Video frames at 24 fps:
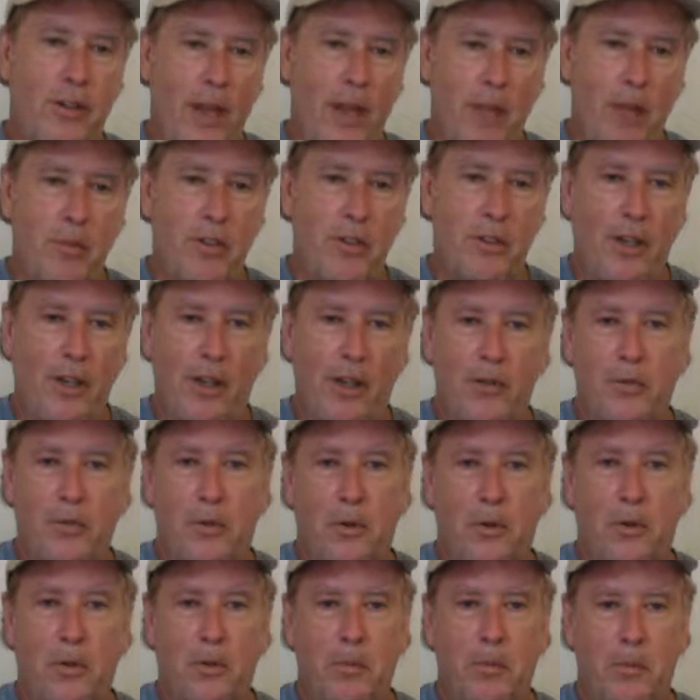Amazon
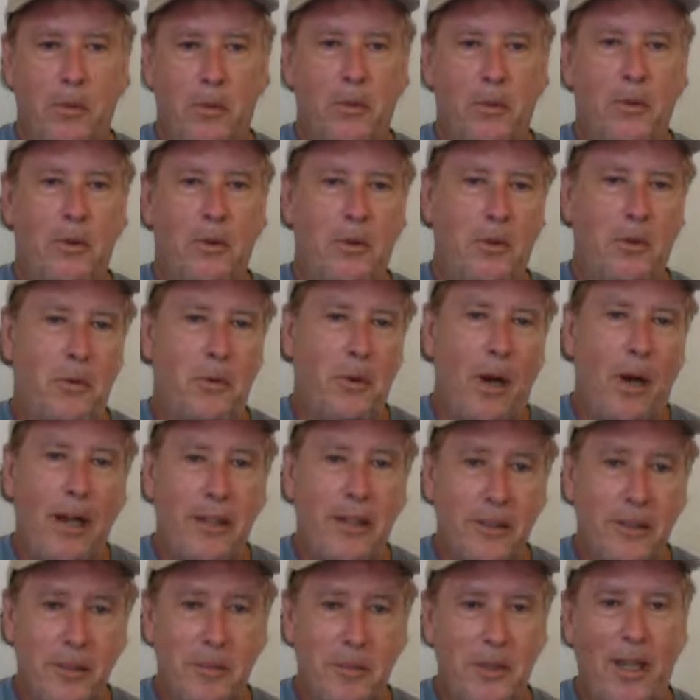for quite
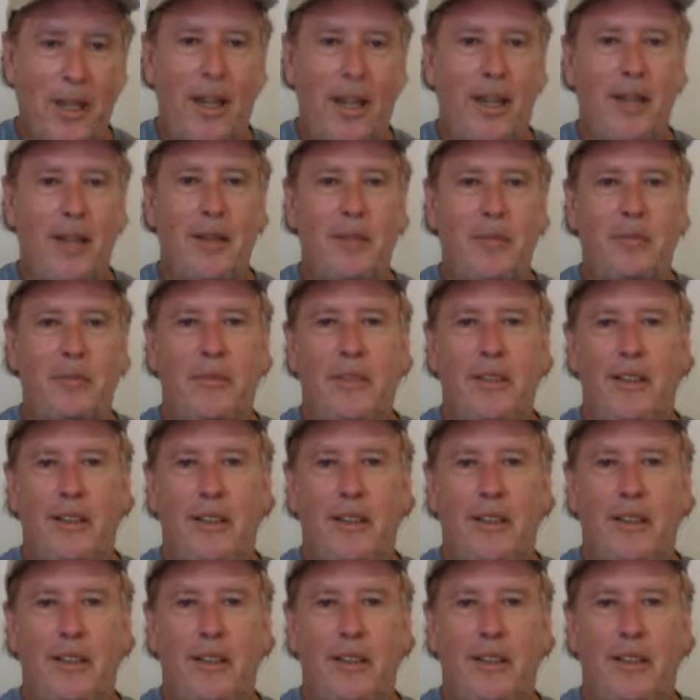some time.